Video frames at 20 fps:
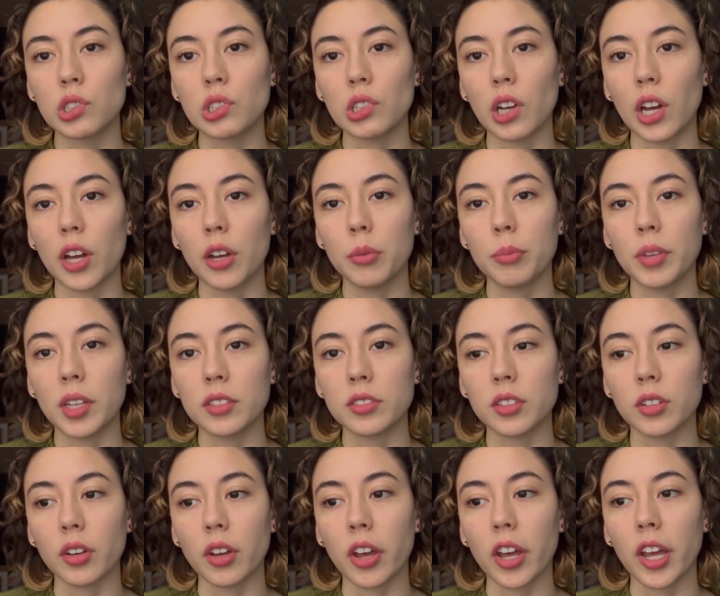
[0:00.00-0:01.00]
I hope that's
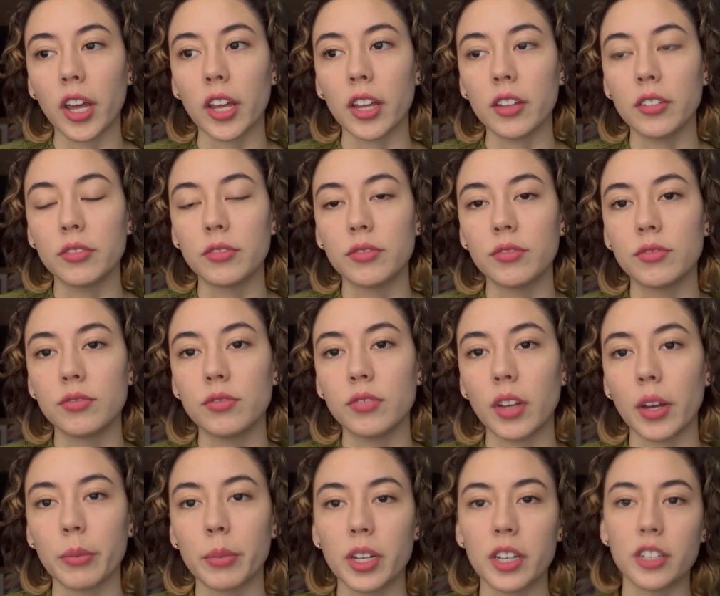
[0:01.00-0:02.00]
okay.
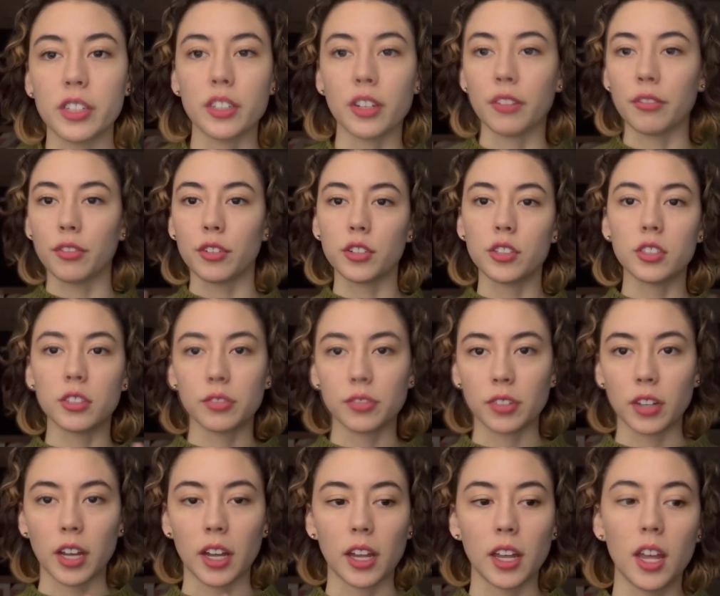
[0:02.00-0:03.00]
I'm gonna
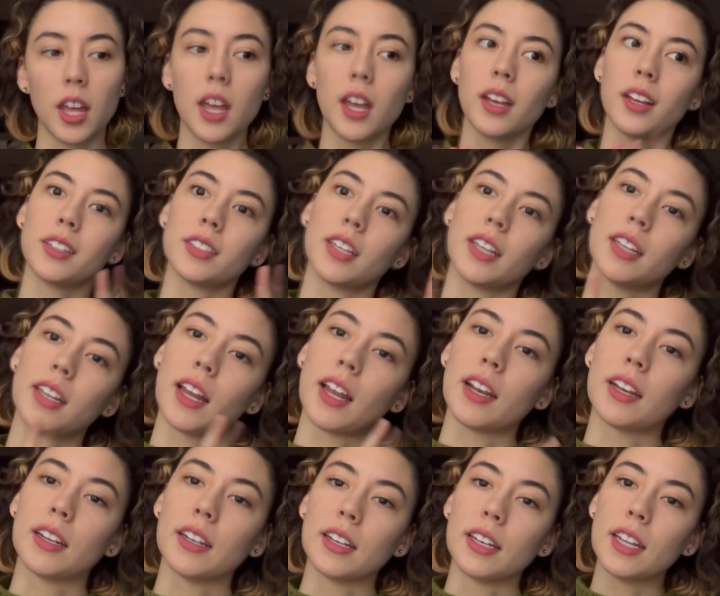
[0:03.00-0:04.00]
diversify because I had
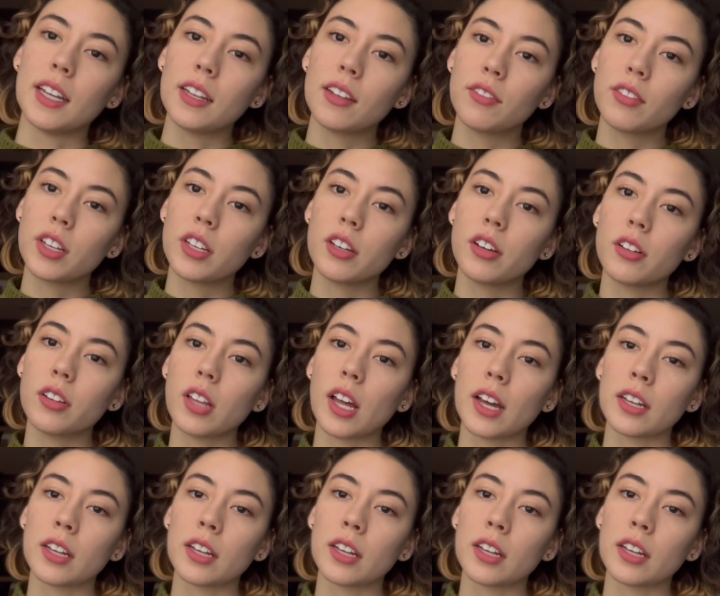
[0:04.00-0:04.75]
a knitting video